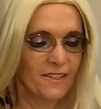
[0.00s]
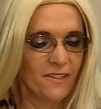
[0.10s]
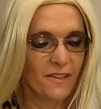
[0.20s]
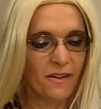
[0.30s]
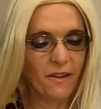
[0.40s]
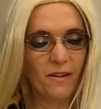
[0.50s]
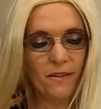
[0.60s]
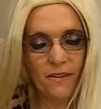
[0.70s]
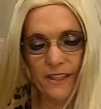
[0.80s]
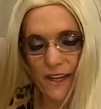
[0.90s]

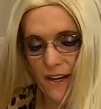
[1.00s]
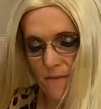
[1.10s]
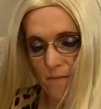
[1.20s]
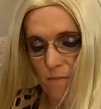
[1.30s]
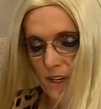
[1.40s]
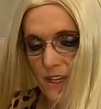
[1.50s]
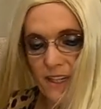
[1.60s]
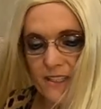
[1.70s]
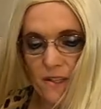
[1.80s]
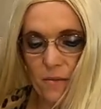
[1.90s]
So yeah,
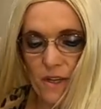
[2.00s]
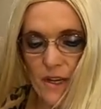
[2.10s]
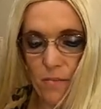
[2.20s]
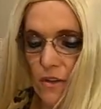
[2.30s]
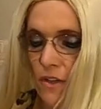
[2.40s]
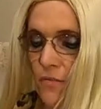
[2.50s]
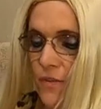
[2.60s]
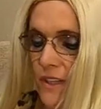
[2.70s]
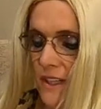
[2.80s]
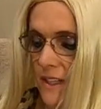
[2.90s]
but it's a really
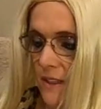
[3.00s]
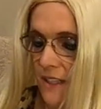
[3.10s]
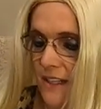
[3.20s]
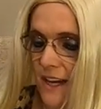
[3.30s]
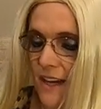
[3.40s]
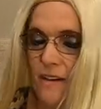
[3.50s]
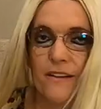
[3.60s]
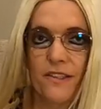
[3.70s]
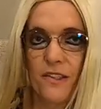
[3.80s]
beautiful color.